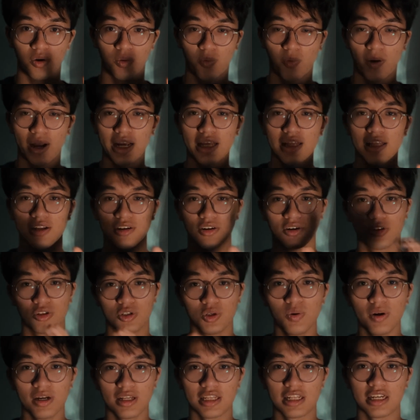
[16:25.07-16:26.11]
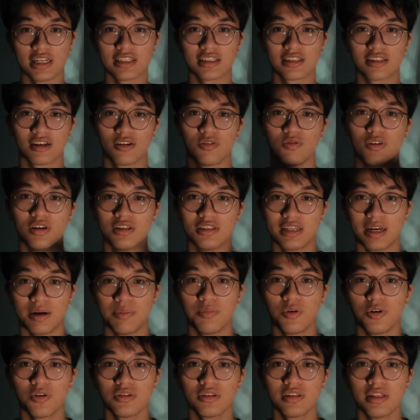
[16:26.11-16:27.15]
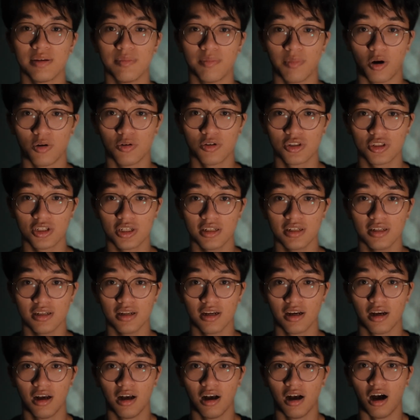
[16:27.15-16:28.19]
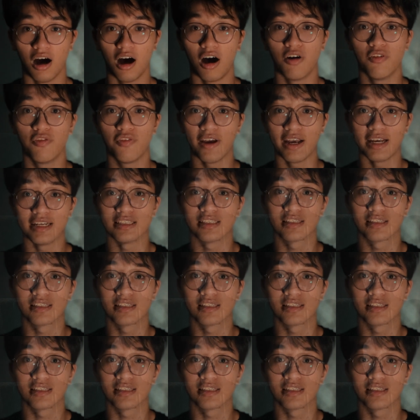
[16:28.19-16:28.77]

way that you're doing this resembles the motion of a